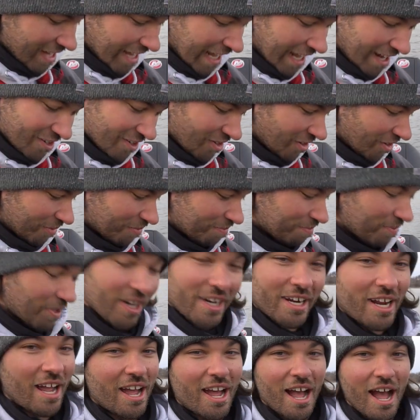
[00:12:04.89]
i don't know
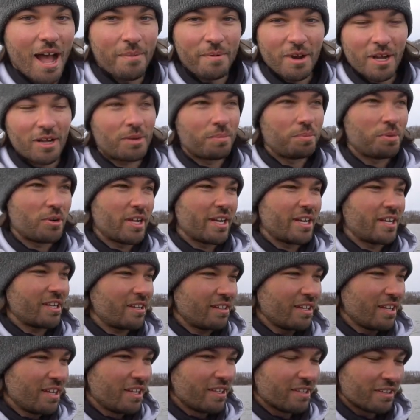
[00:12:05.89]
but i'm not
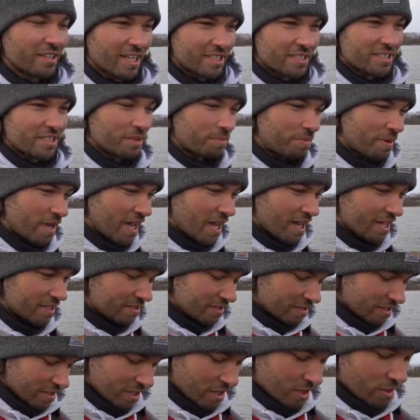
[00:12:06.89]
complaining that's in the
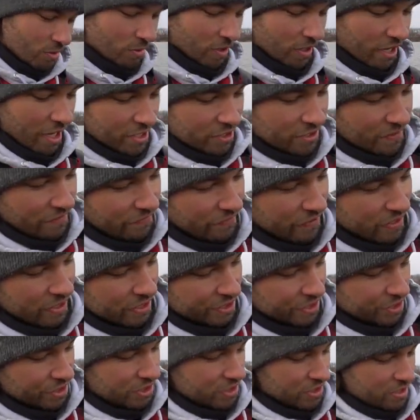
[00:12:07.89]
past we're catching
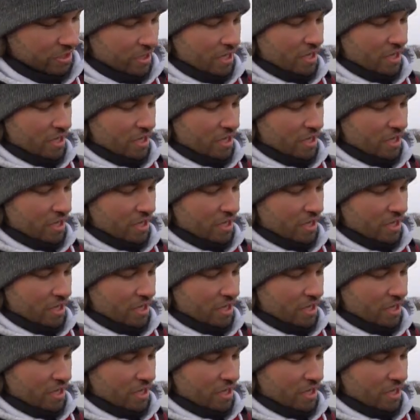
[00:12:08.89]
fish